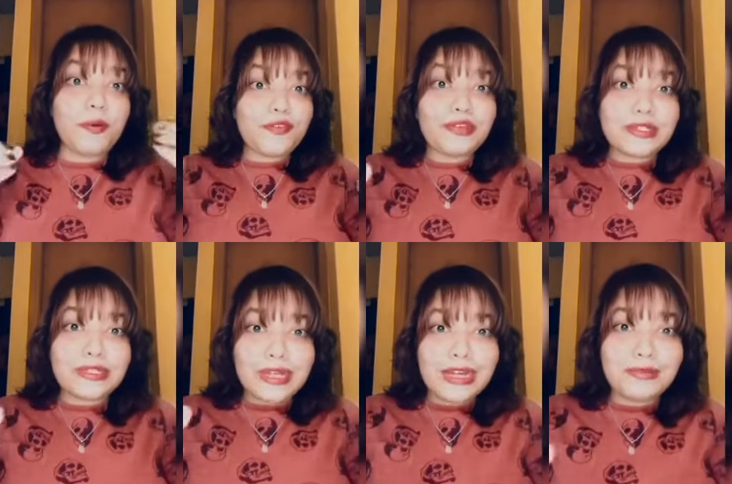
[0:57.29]

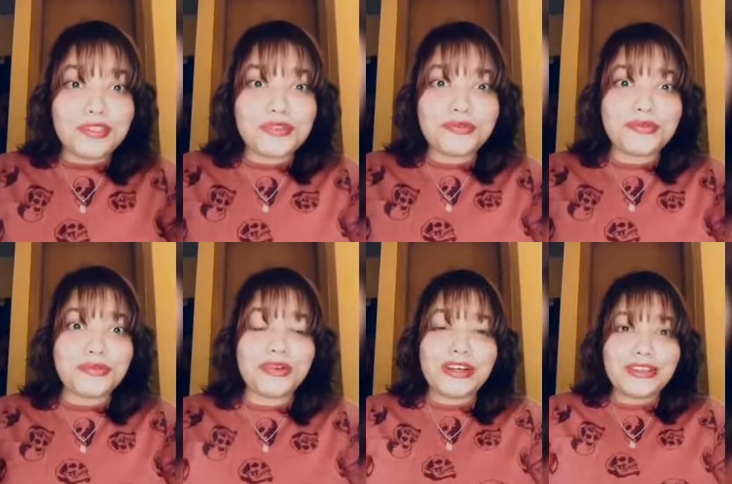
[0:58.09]
perfect time to
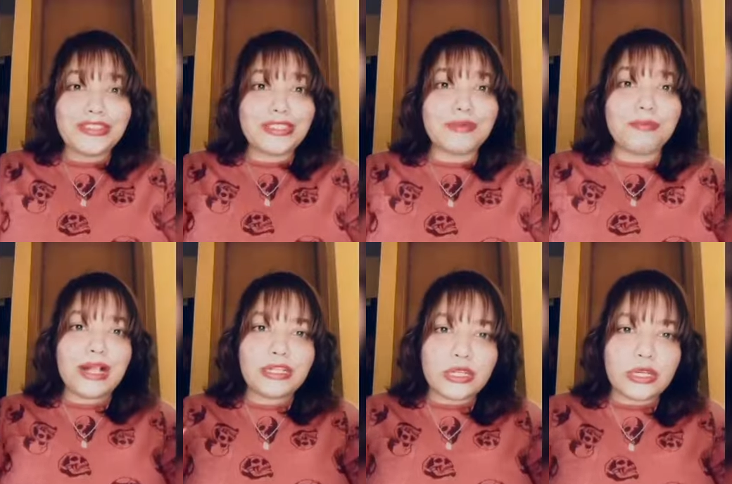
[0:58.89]

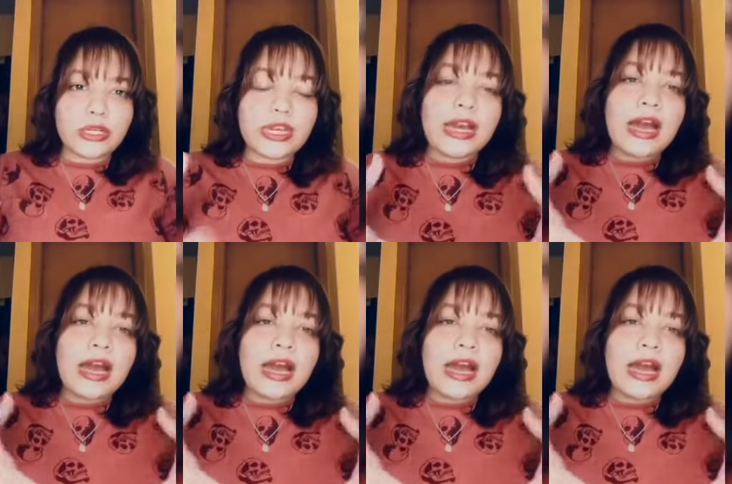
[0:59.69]
smell good.